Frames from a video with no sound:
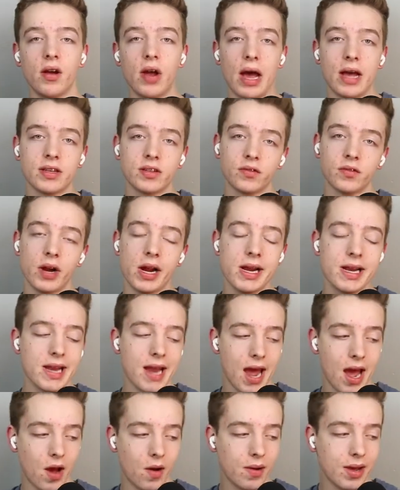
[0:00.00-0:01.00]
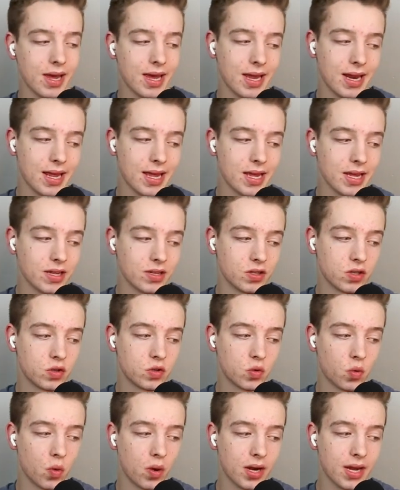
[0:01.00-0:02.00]
as of right now, it is
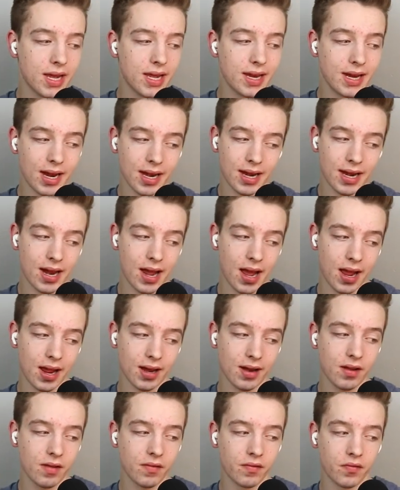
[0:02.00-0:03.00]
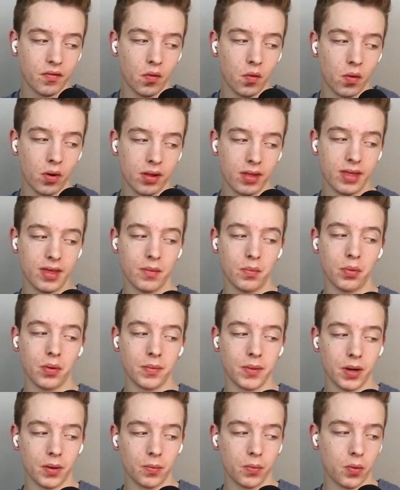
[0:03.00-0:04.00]
$20.99 for the
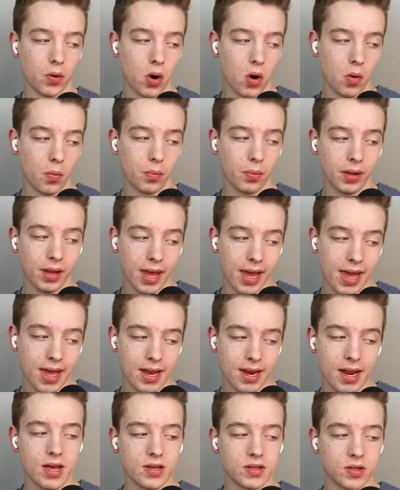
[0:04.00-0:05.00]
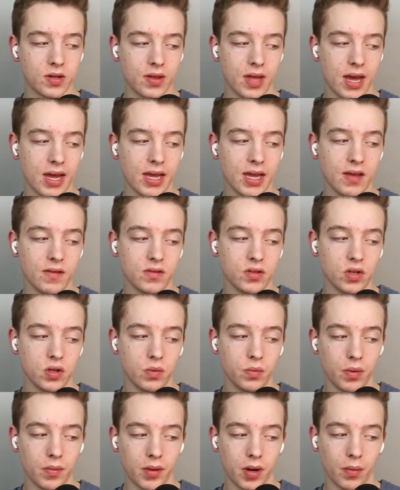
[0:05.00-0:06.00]
Premiere Pro plan. So that gives you
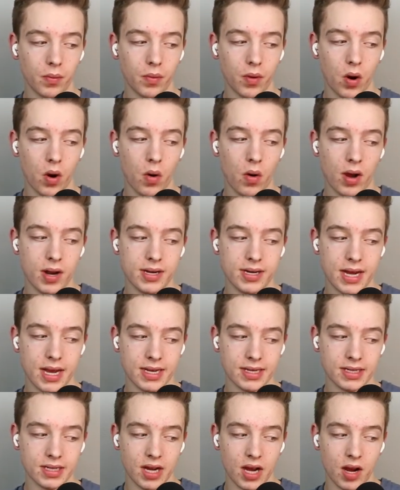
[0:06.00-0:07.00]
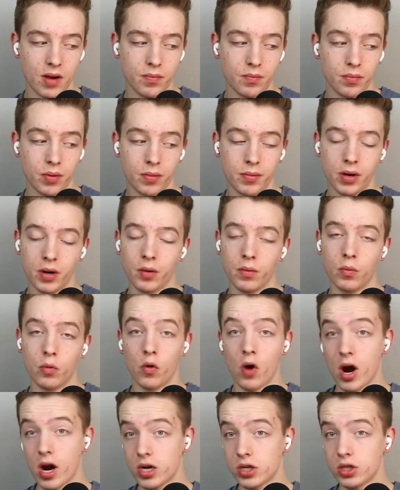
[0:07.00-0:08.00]
Premiere Pro on desktop, Premiere
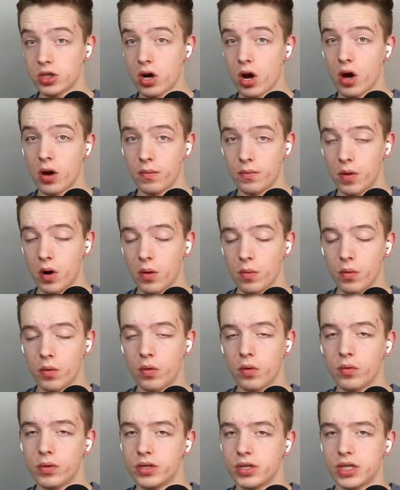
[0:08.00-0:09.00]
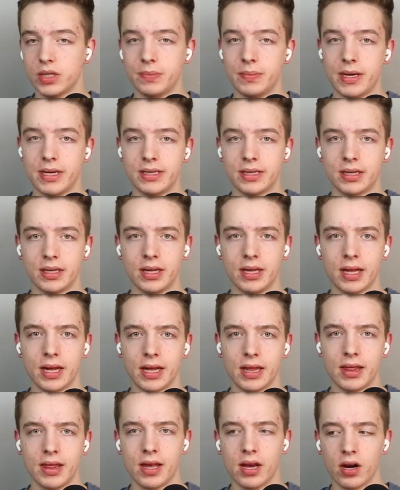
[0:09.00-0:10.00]
Rush on mobile, which is basically
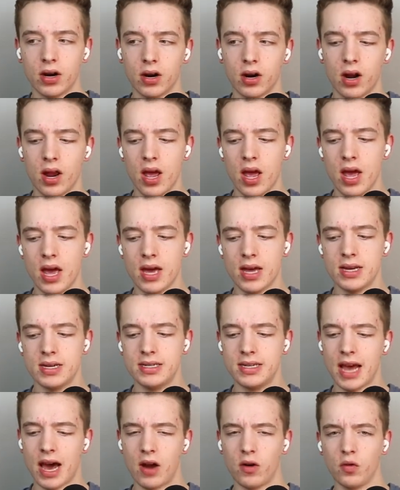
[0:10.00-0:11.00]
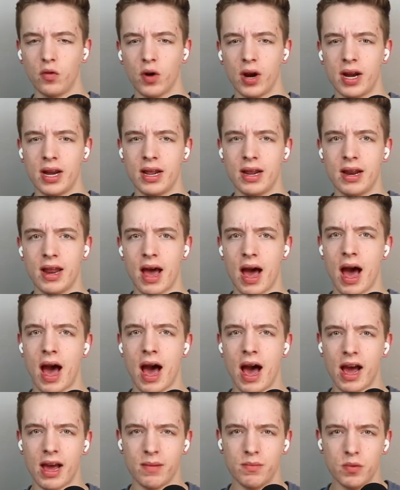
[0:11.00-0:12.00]
like their downgraded
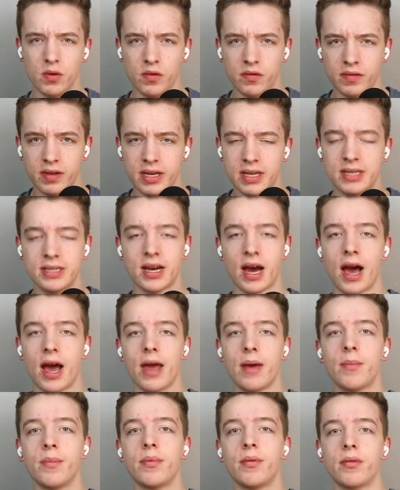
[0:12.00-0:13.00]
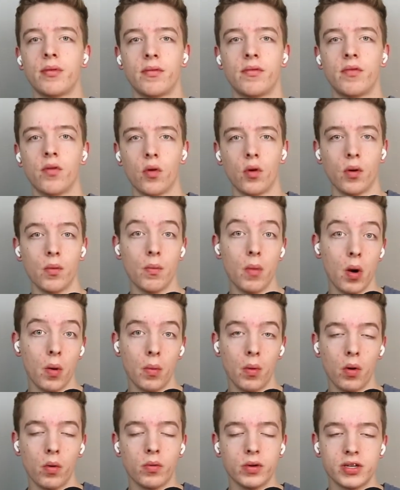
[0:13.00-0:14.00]
iMovie type for
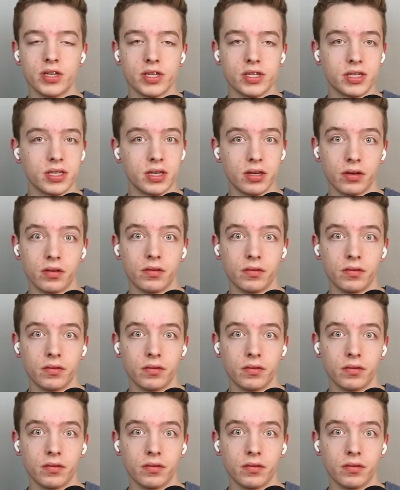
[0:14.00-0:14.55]
mobile, which is still